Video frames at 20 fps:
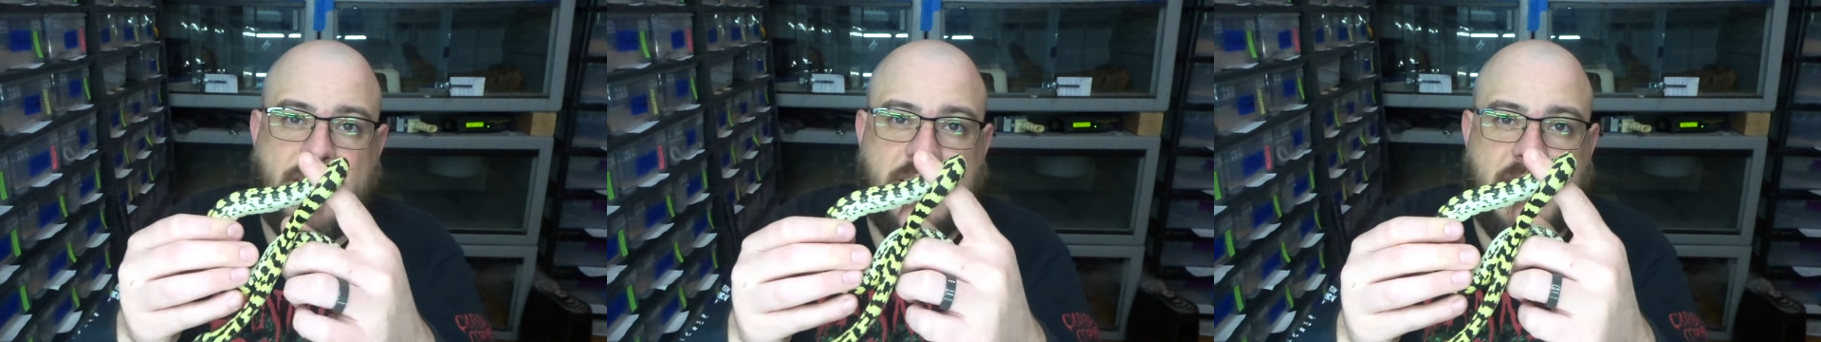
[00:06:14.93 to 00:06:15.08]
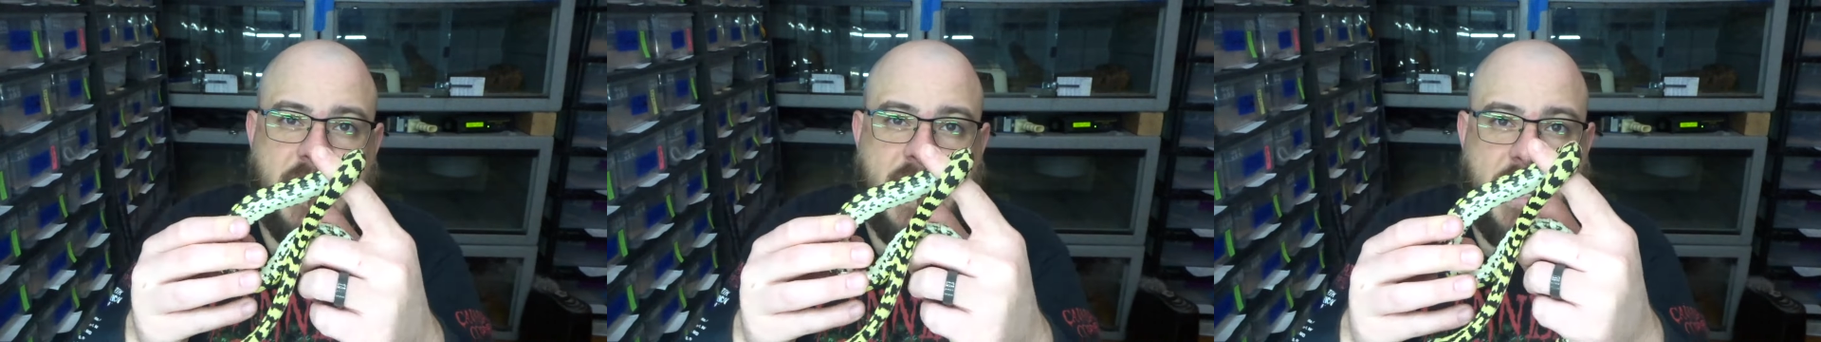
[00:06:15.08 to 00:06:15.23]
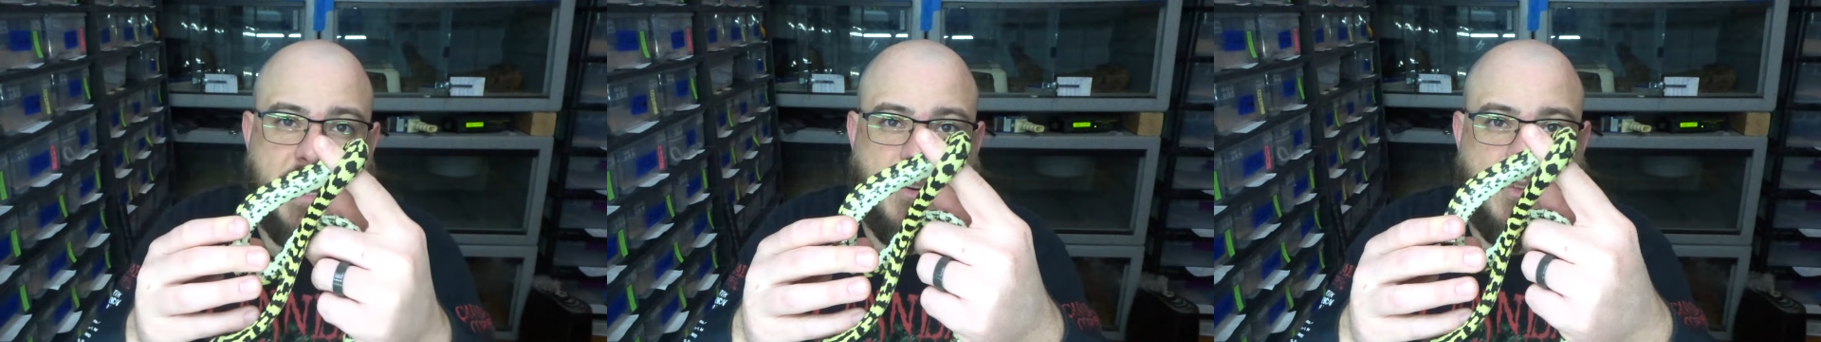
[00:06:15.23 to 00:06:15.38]
to
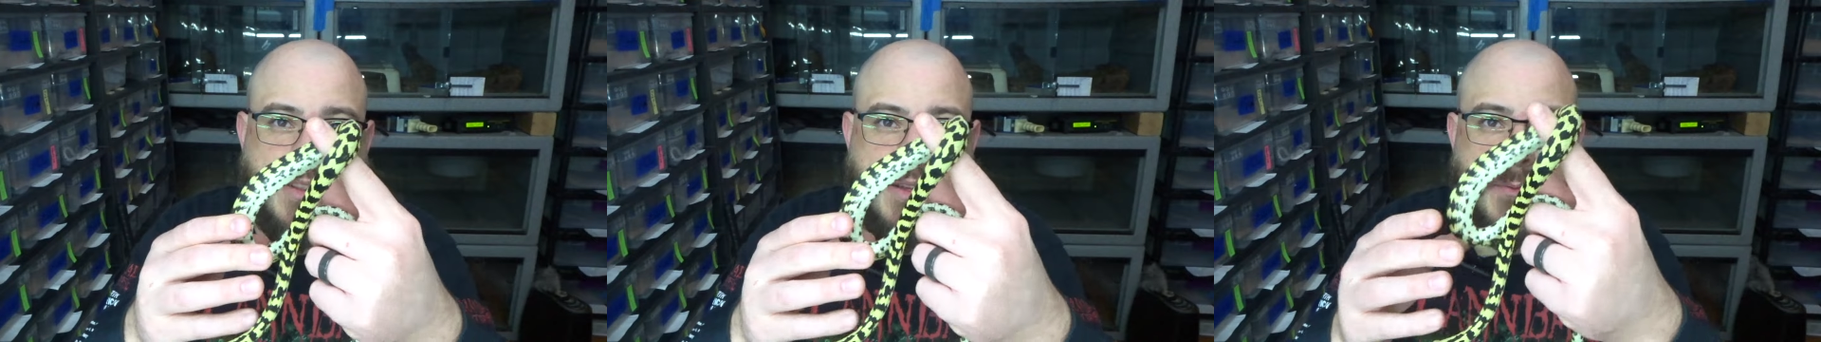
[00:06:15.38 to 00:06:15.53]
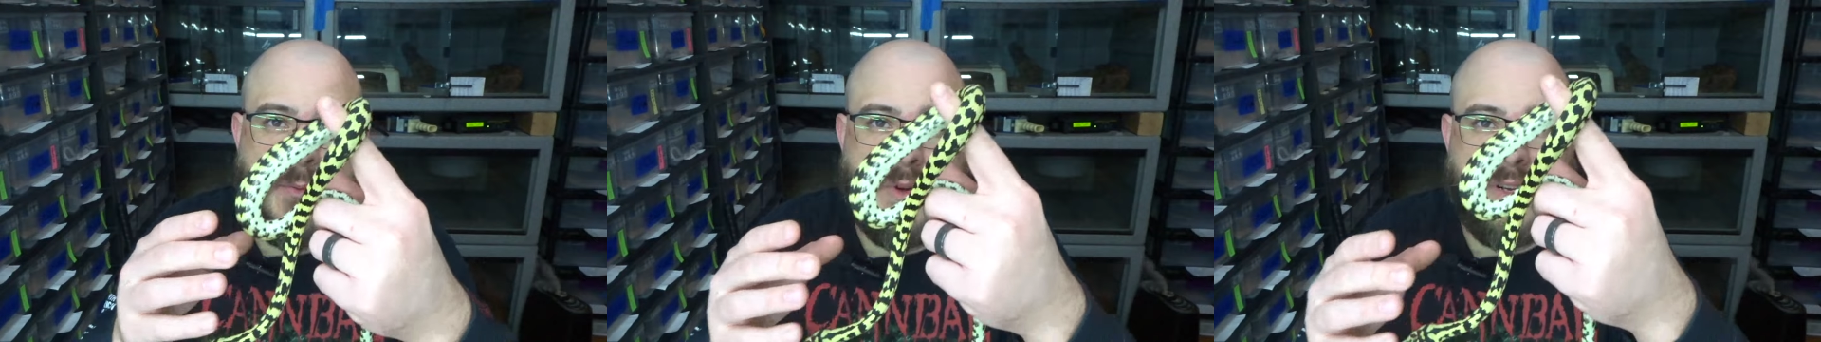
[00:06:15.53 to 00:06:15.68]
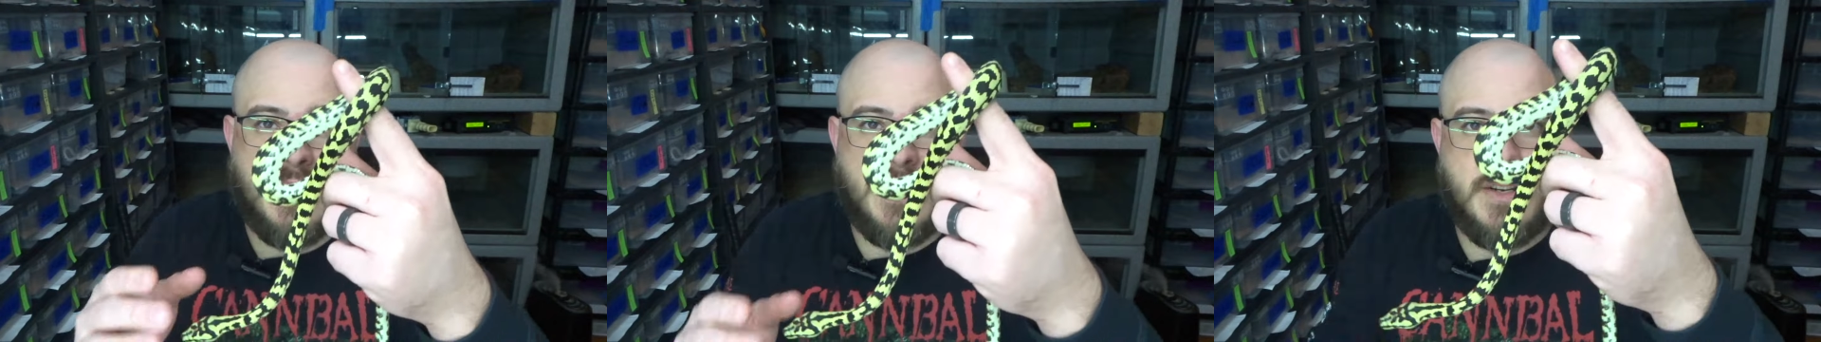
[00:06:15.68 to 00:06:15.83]
handle
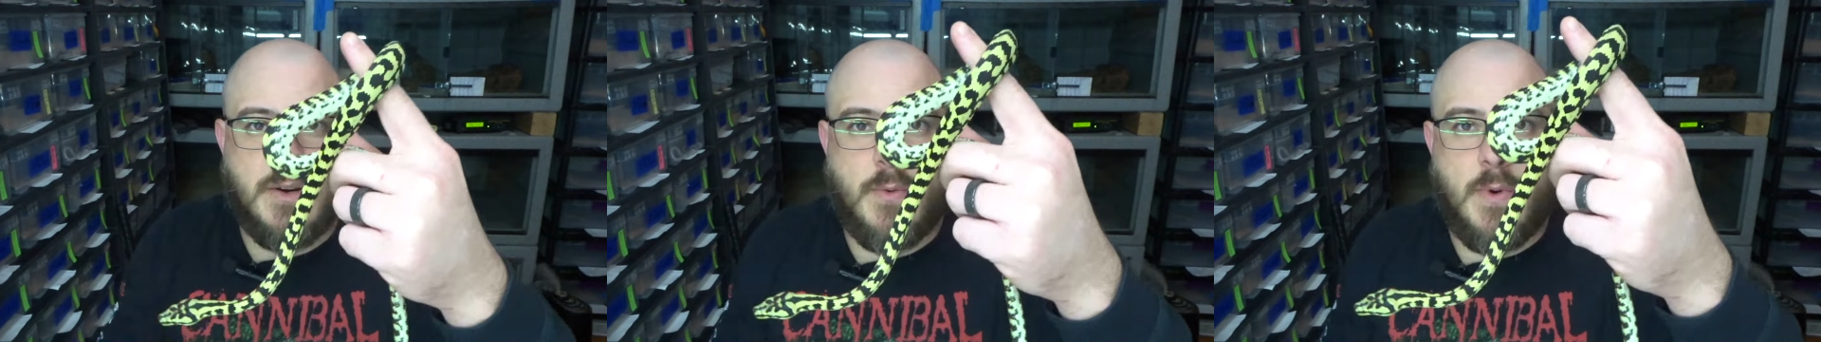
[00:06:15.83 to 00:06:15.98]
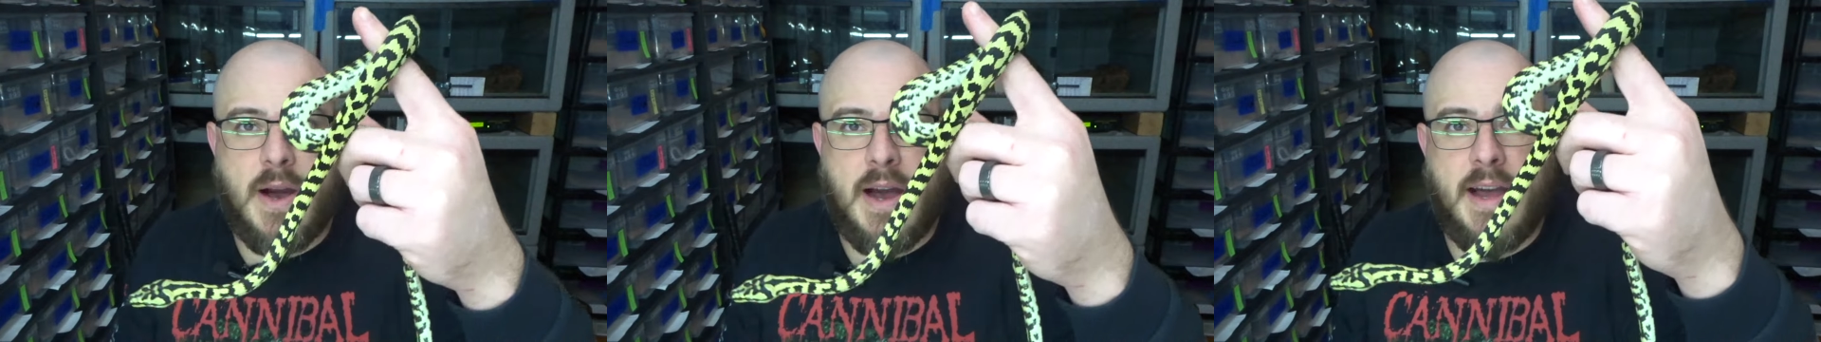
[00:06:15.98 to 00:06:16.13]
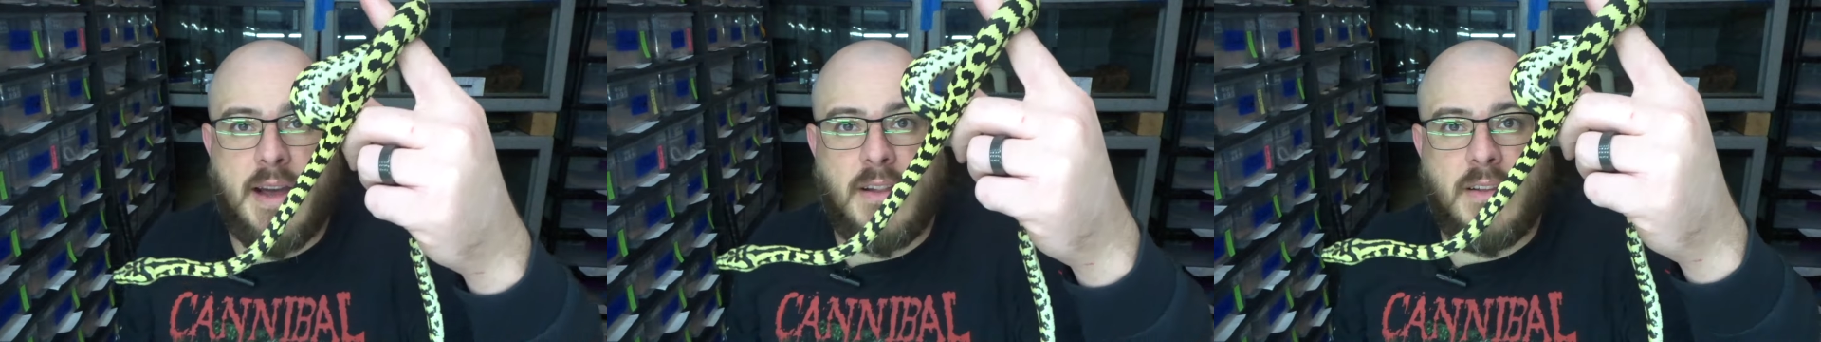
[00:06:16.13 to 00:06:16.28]
them once in a
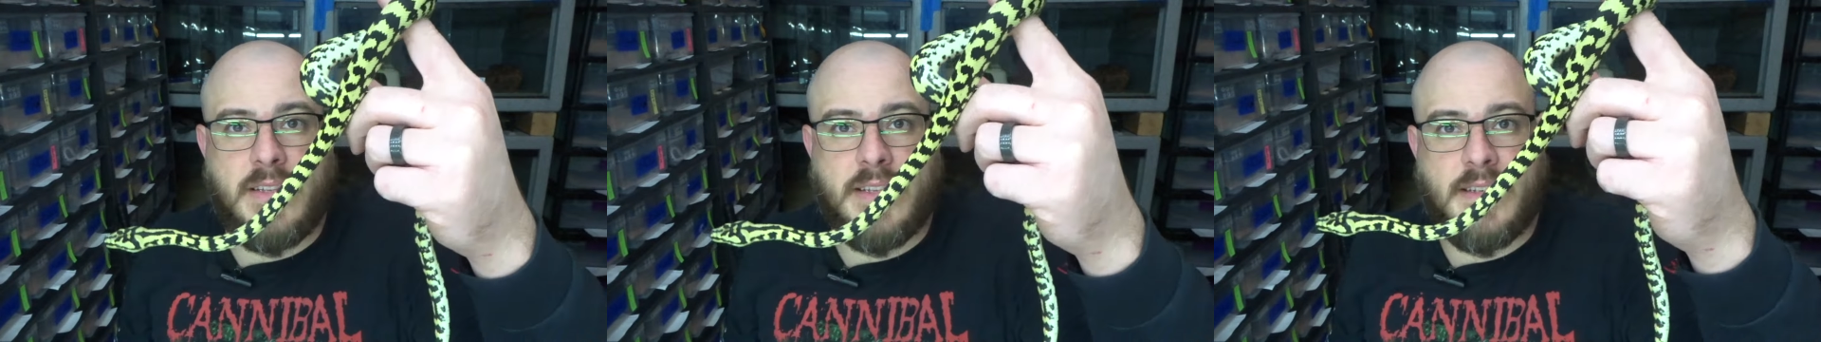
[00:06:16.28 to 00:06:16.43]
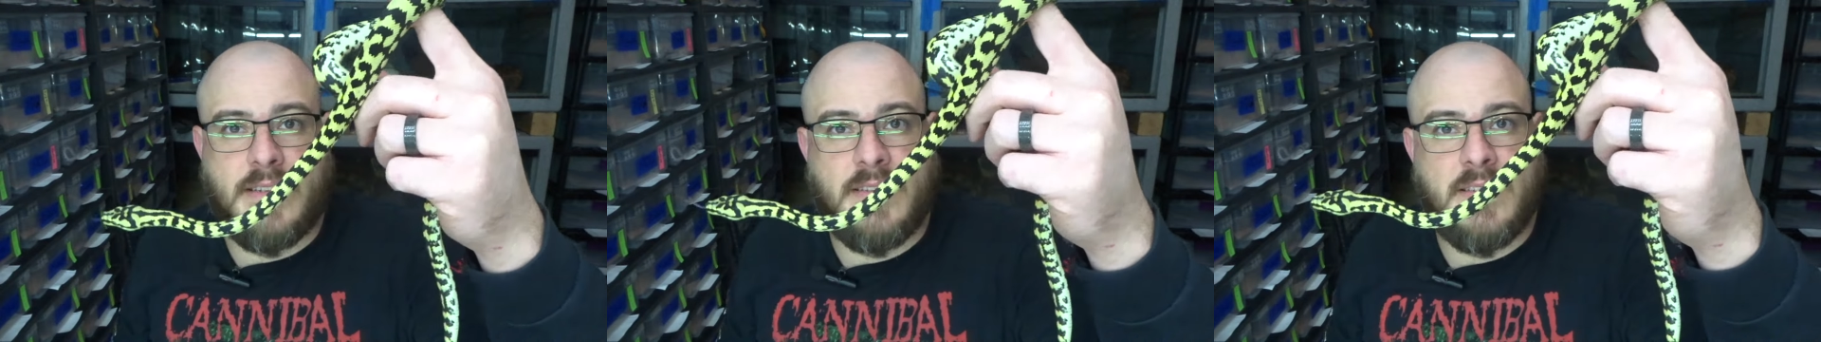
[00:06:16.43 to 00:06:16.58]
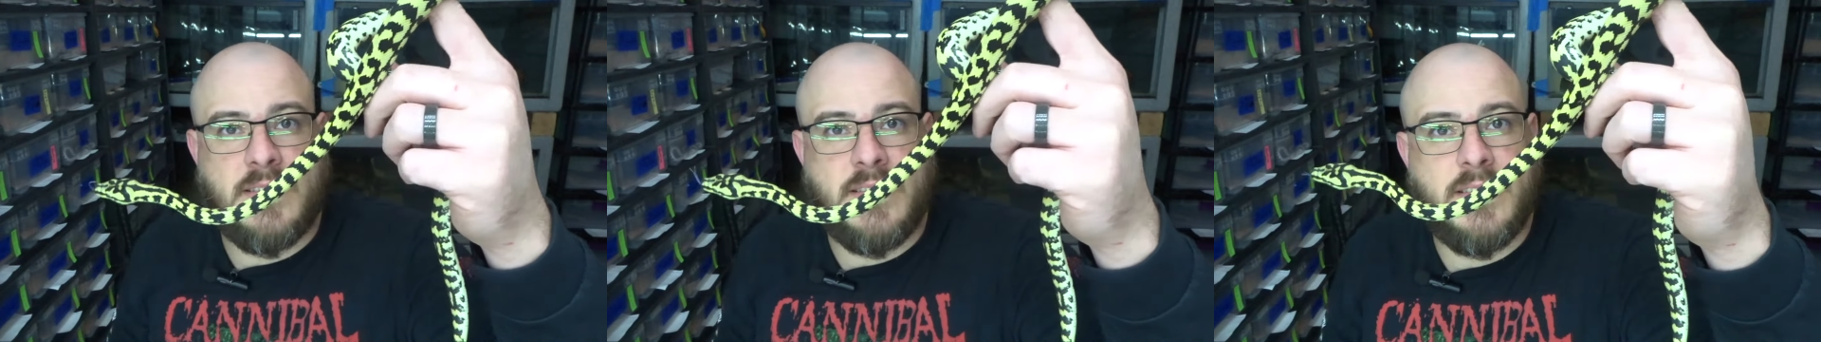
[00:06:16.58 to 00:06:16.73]
while, and